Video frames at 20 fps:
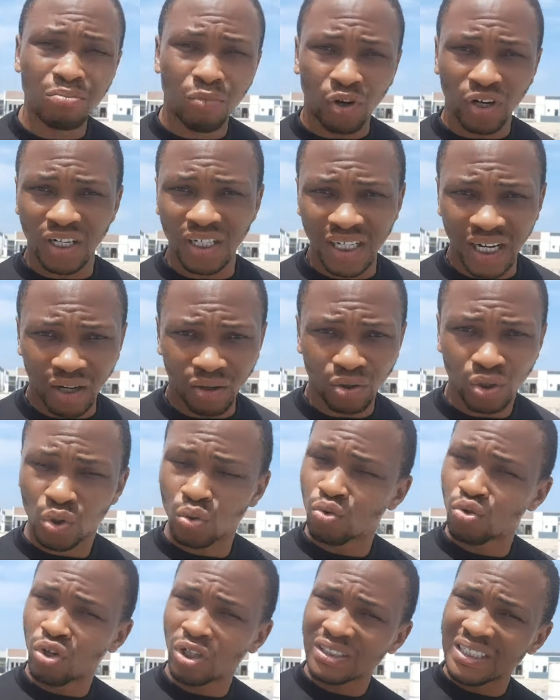money now. You
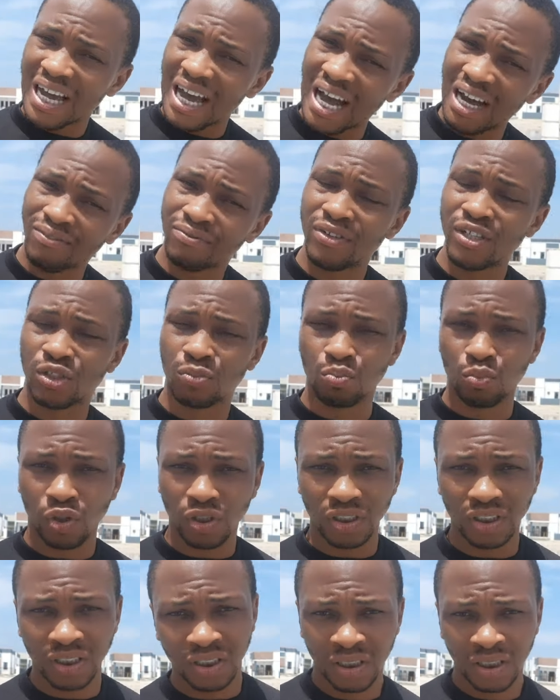will not have this
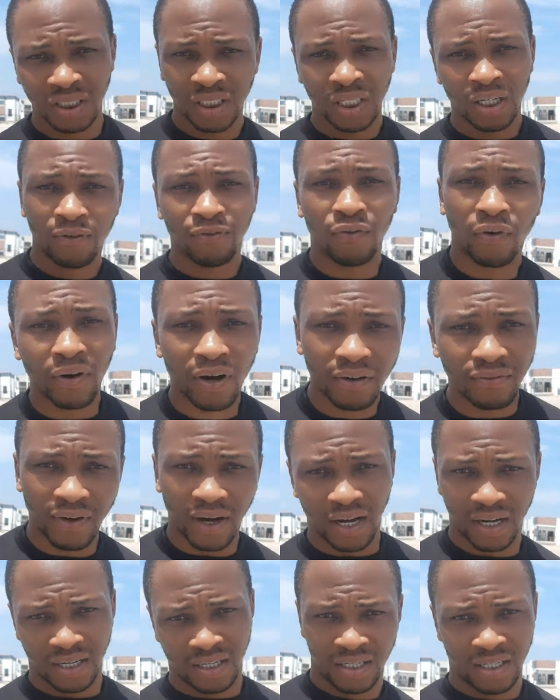money
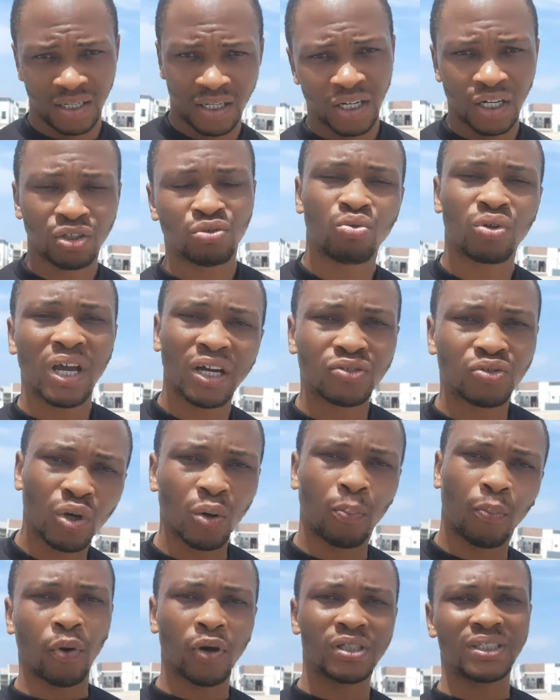forever. To get to a
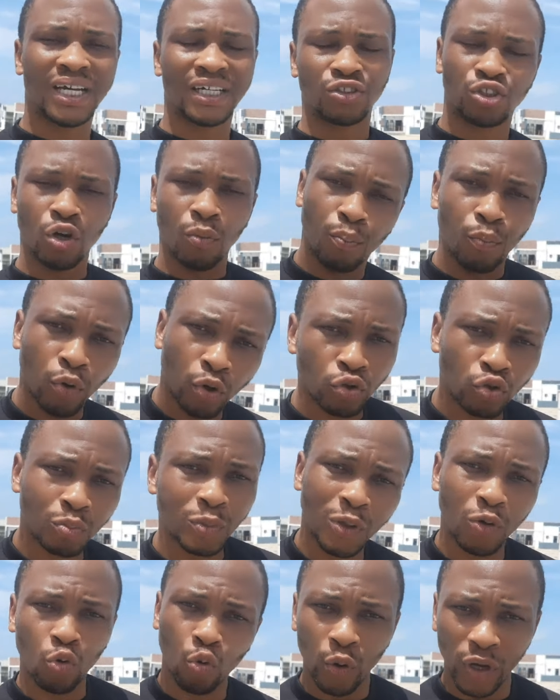point that your bone will
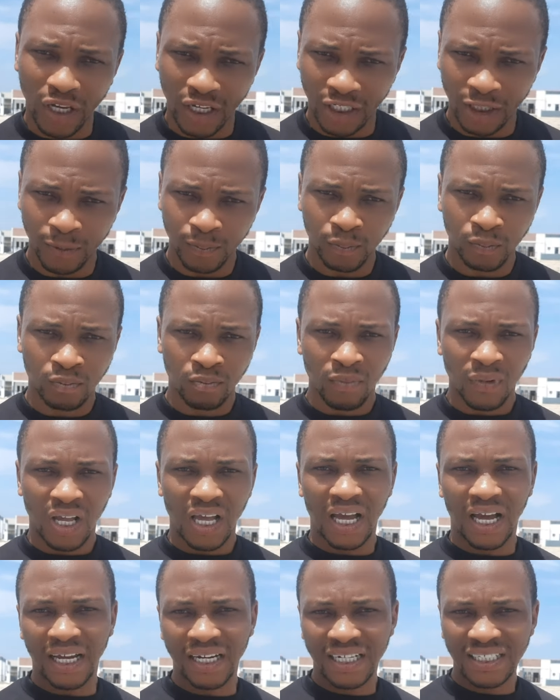be weak.
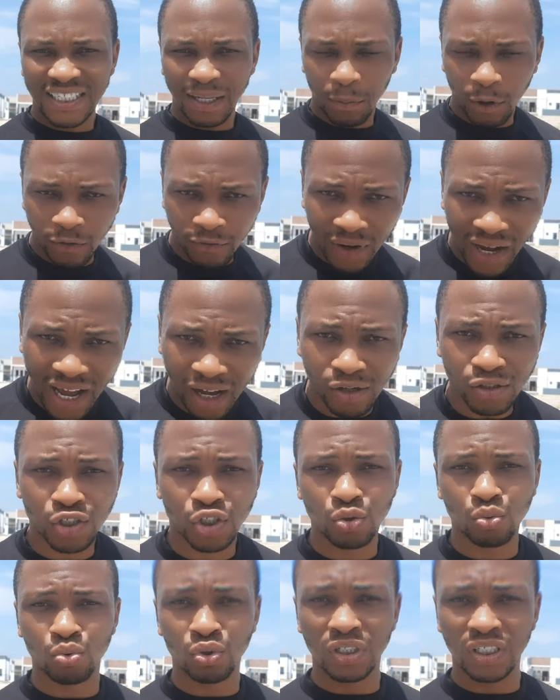And the type of house
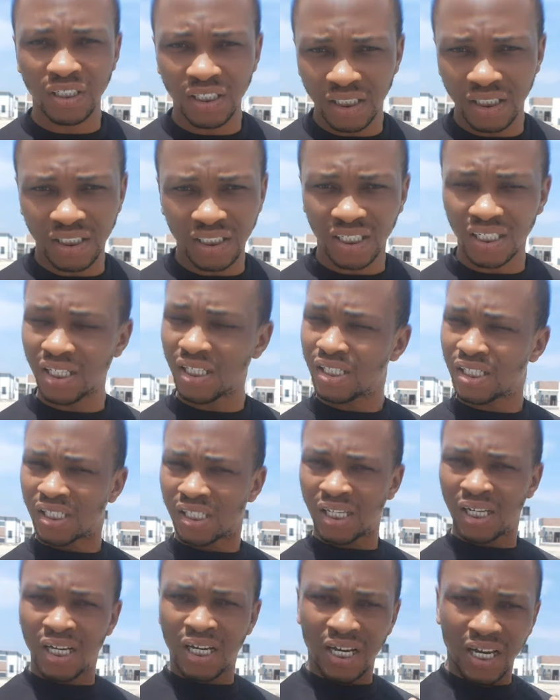you will need is
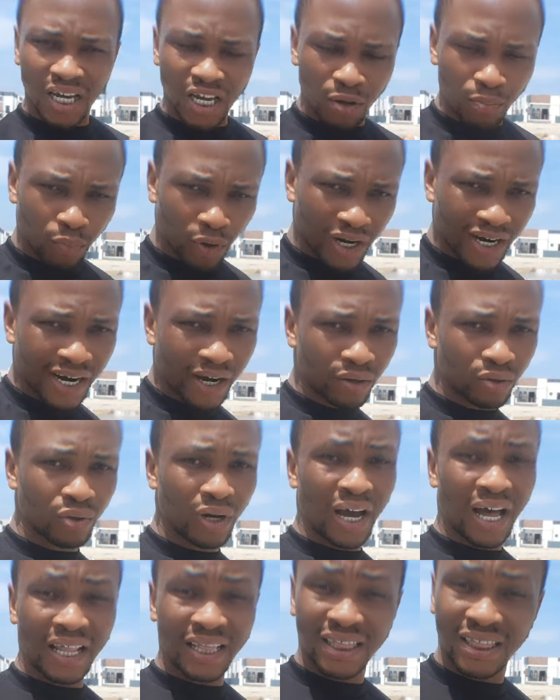a bungalow.
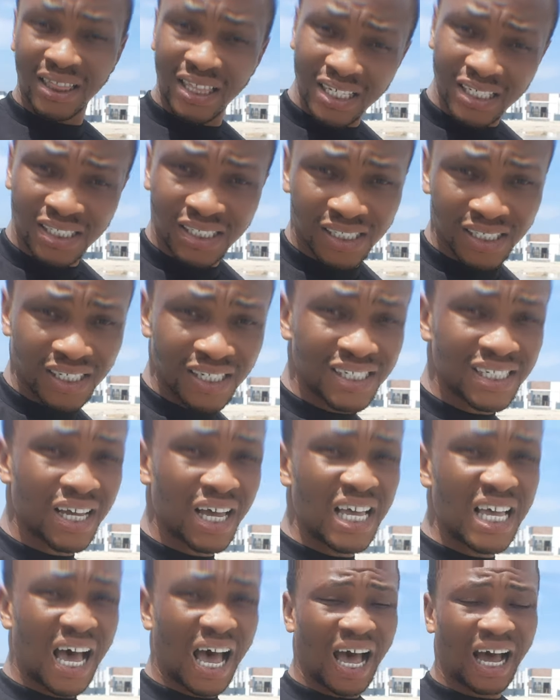And this is
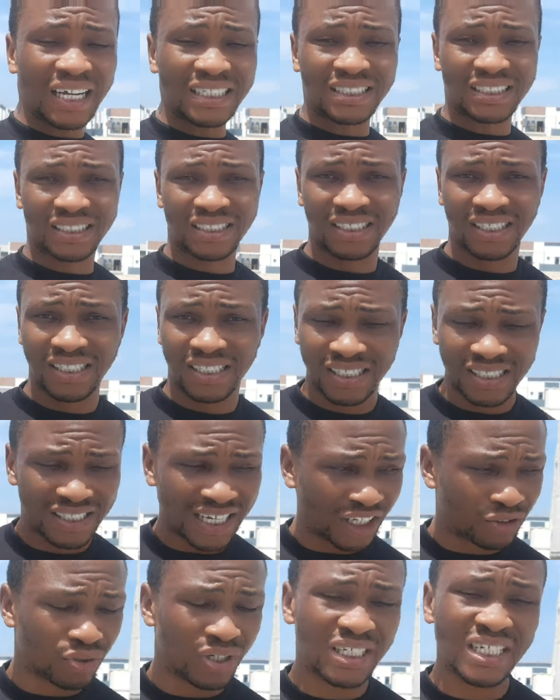at is, is
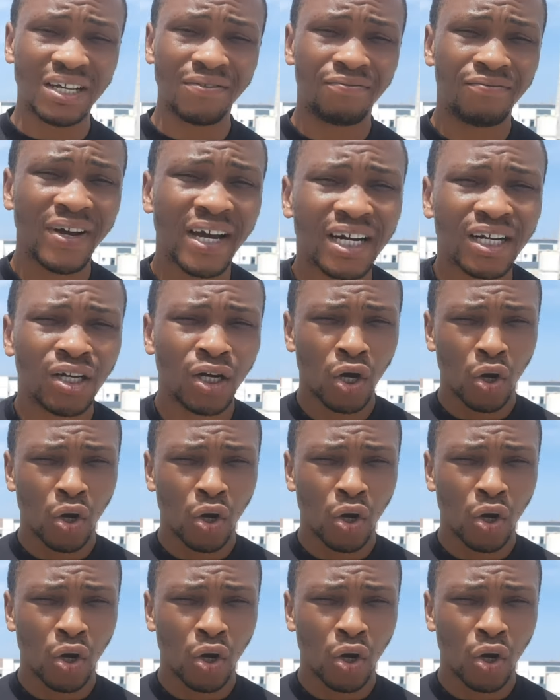actually in a very